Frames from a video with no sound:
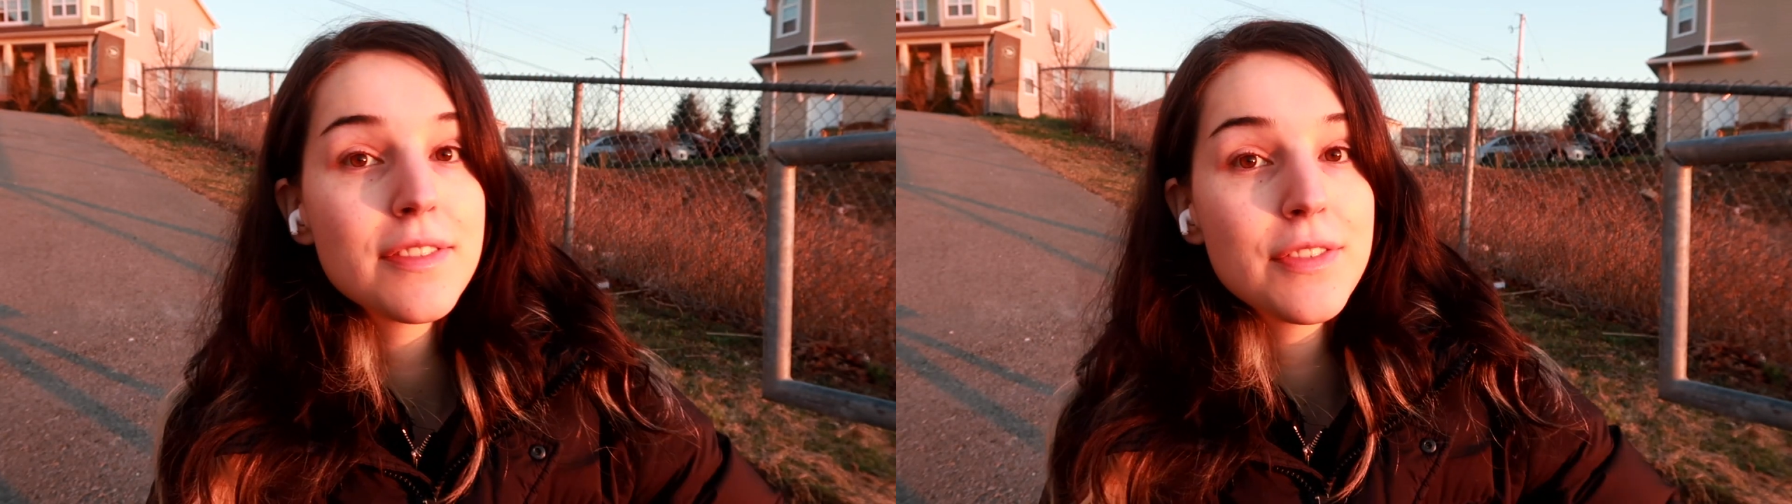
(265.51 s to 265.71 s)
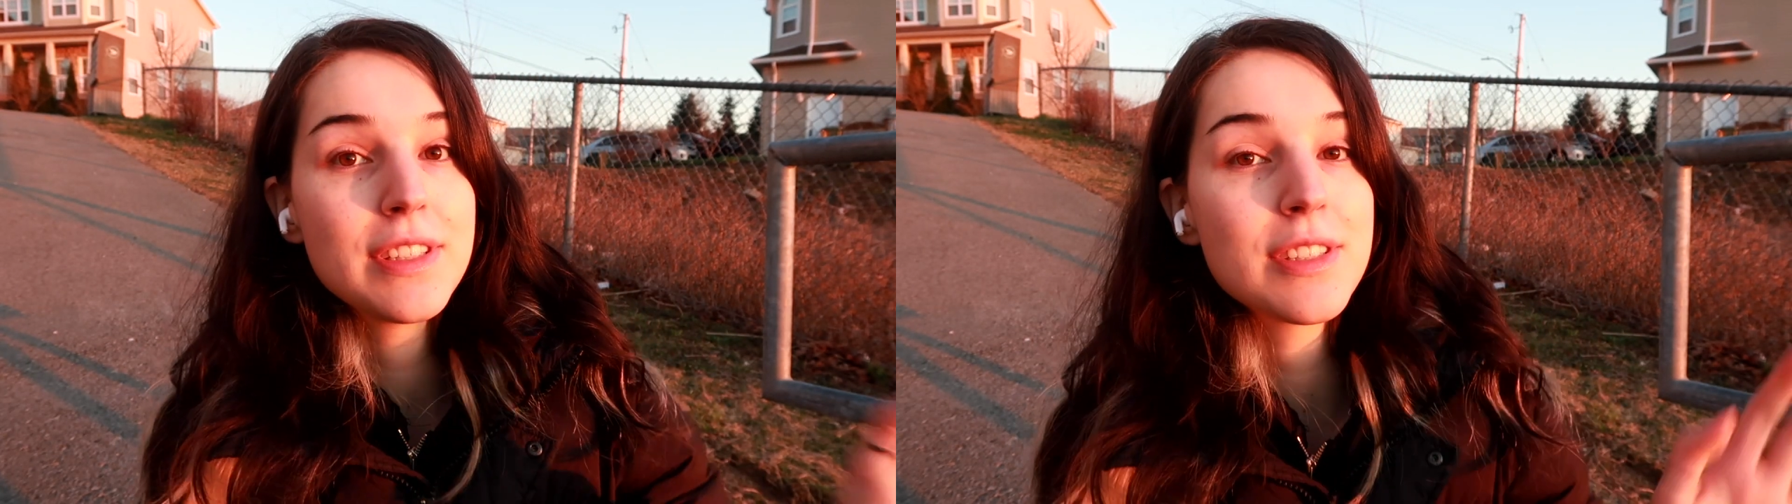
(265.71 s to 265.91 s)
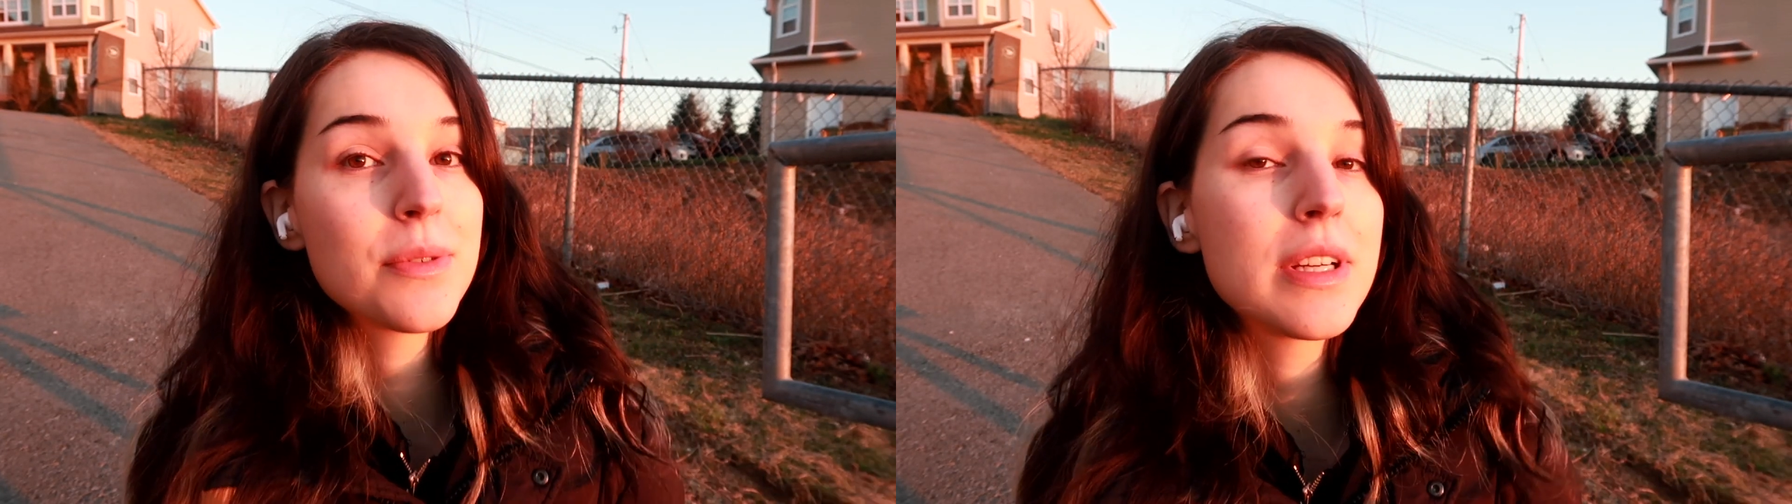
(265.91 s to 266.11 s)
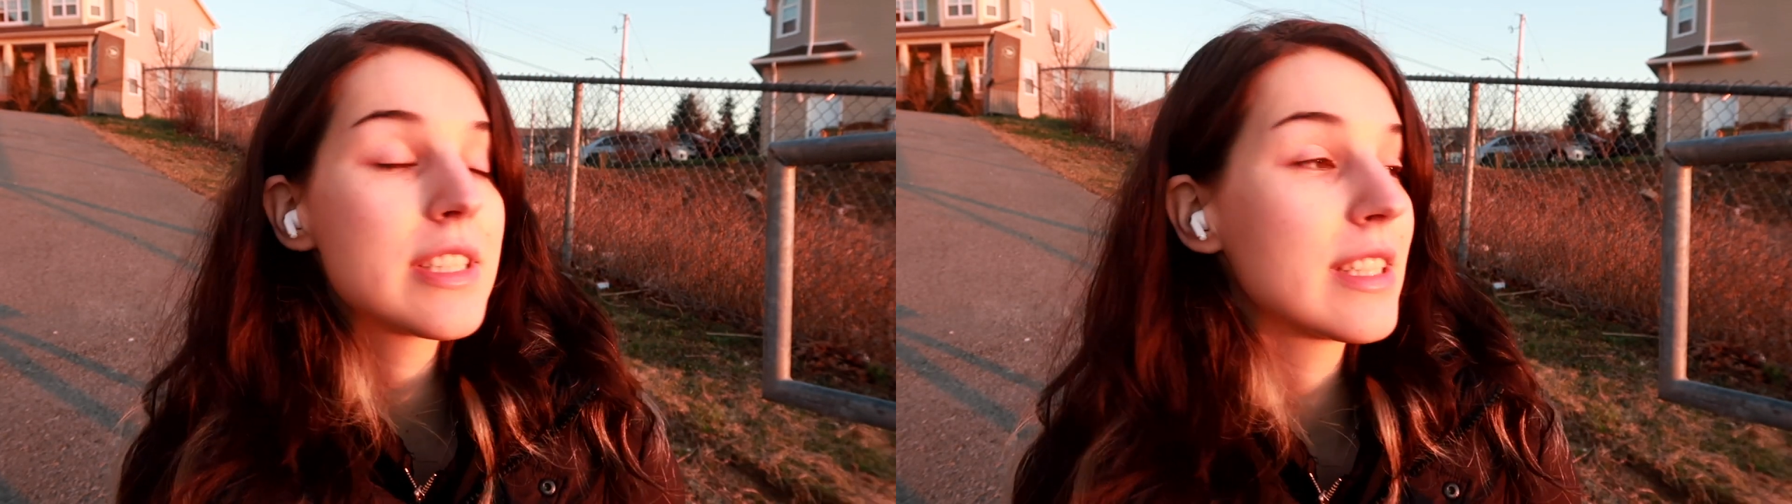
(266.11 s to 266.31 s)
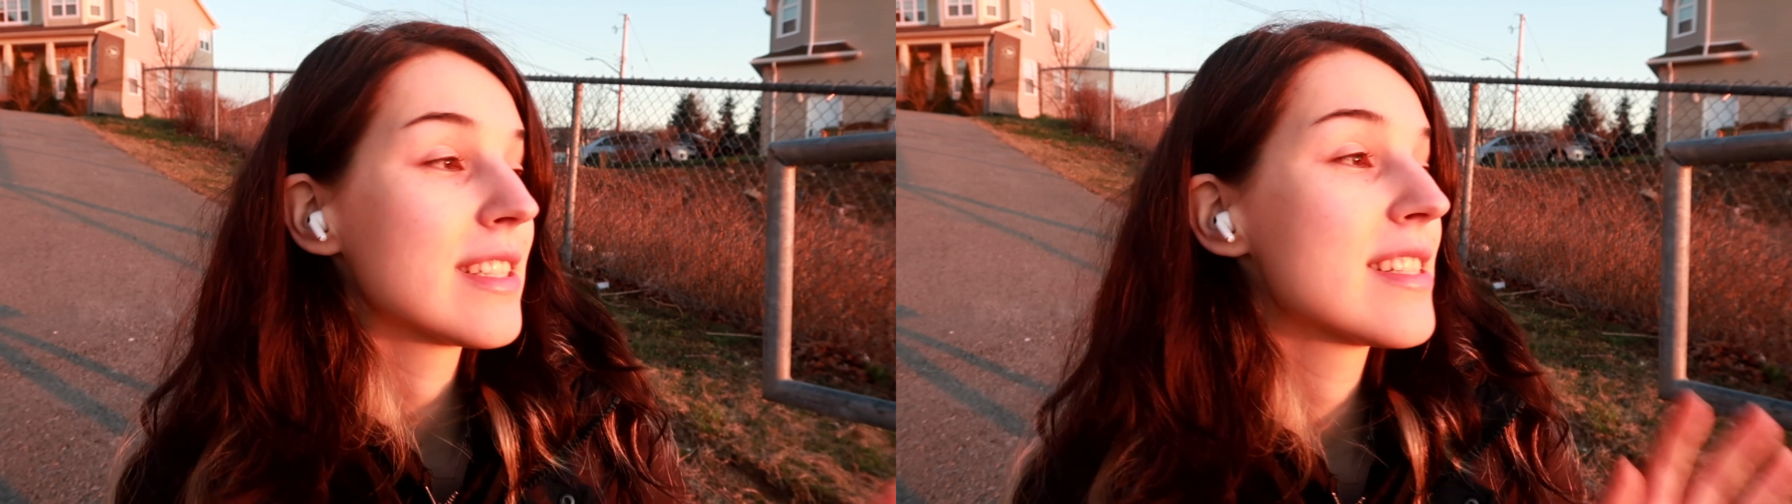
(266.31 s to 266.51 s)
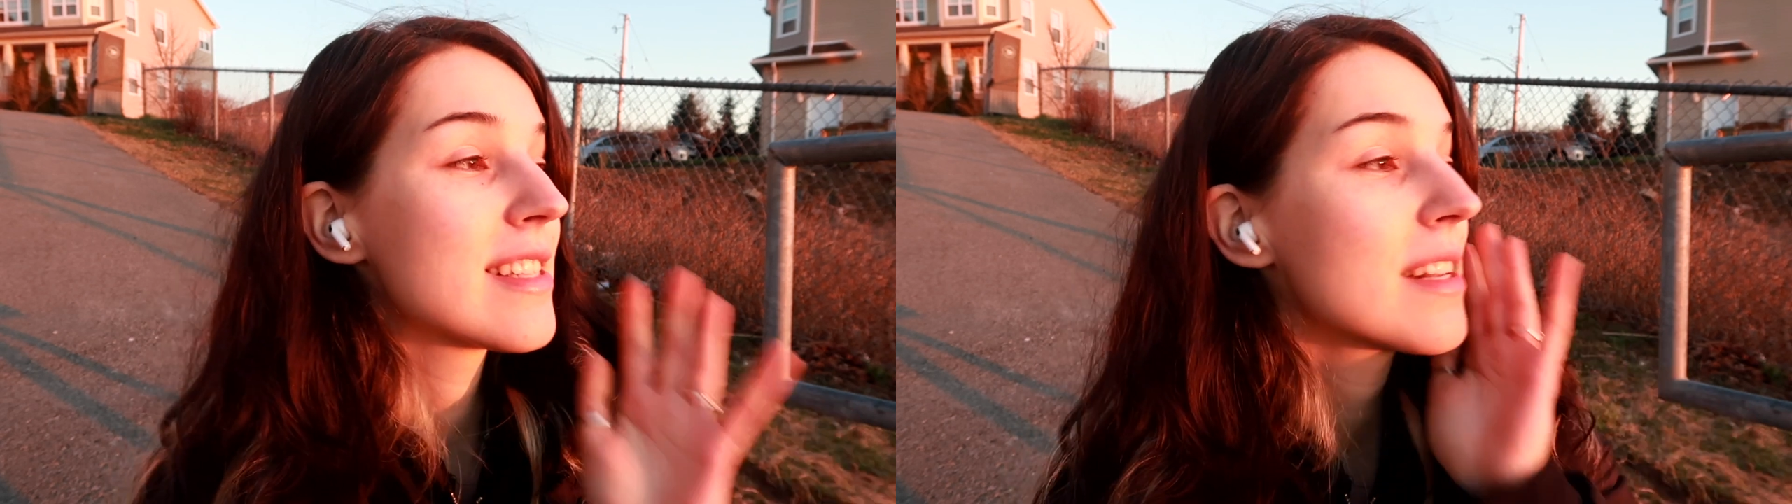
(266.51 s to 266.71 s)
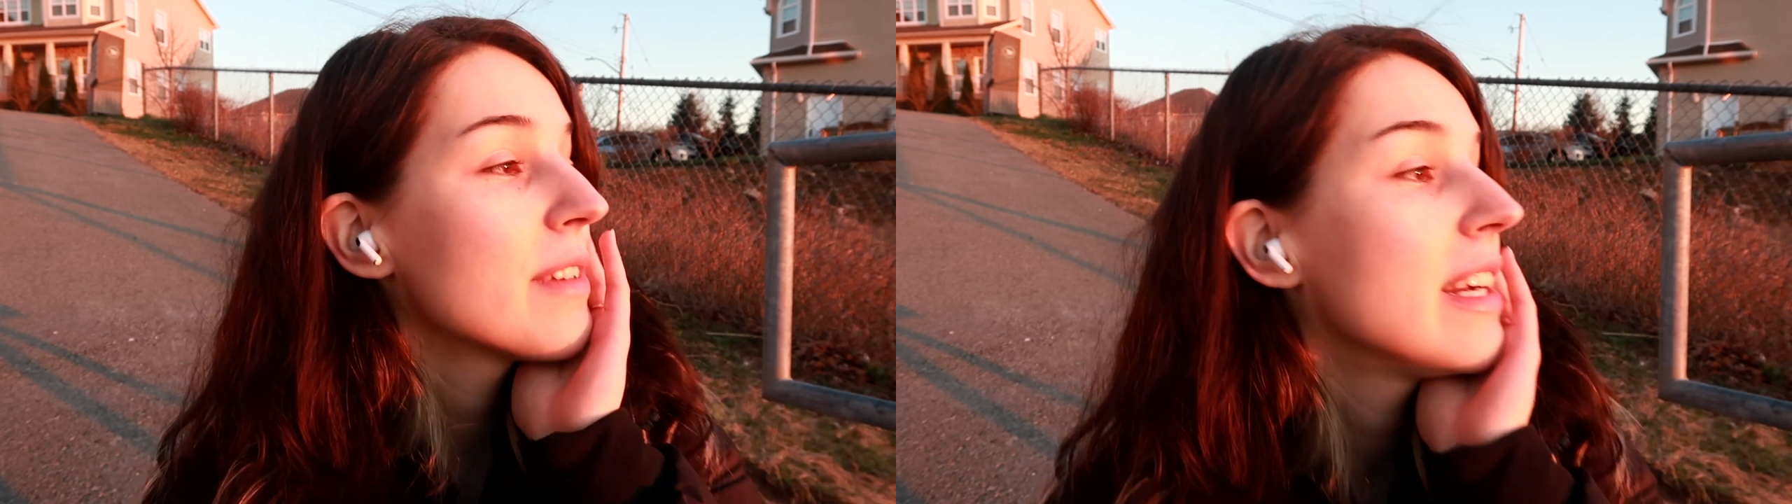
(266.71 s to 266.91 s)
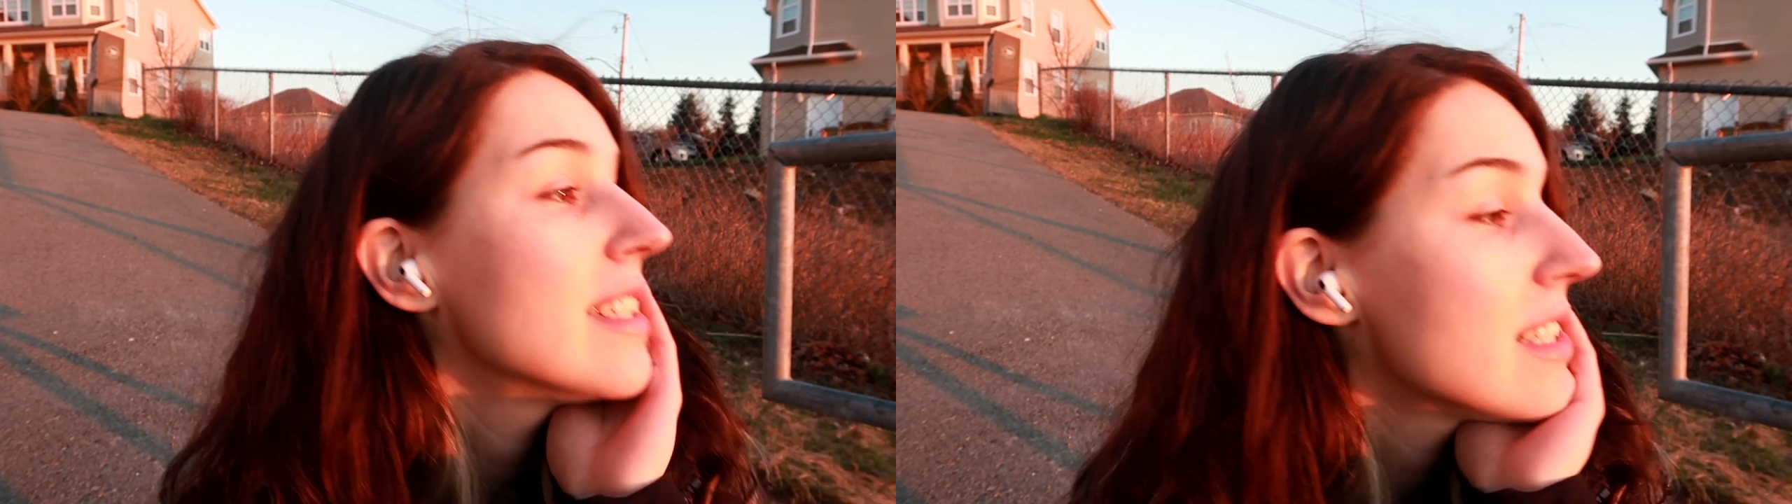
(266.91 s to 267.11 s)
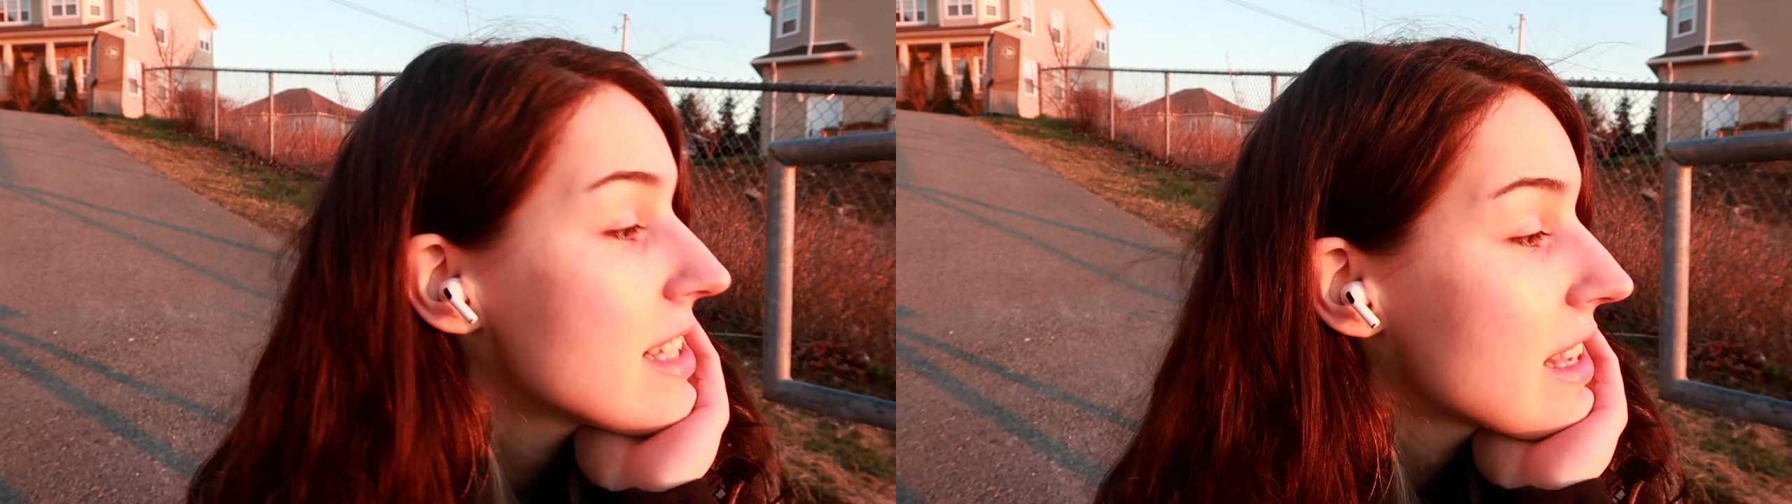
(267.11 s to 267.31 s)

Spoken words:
finish watching the sunrise,